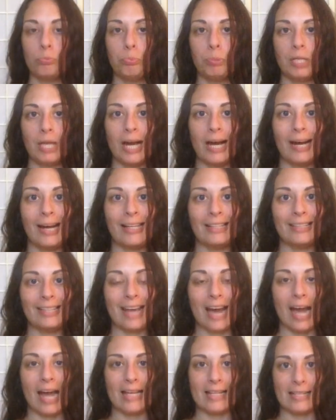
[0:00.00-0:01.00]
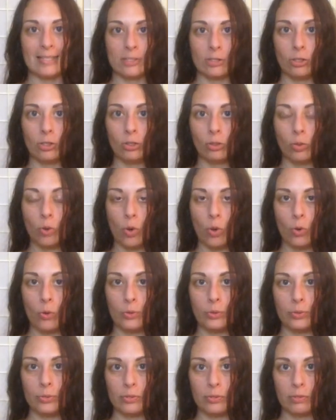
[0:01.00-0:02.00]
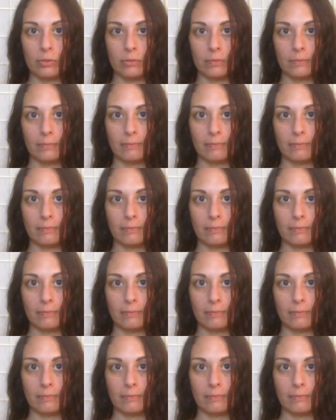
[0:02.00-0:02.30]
behind the eyes as they're closed.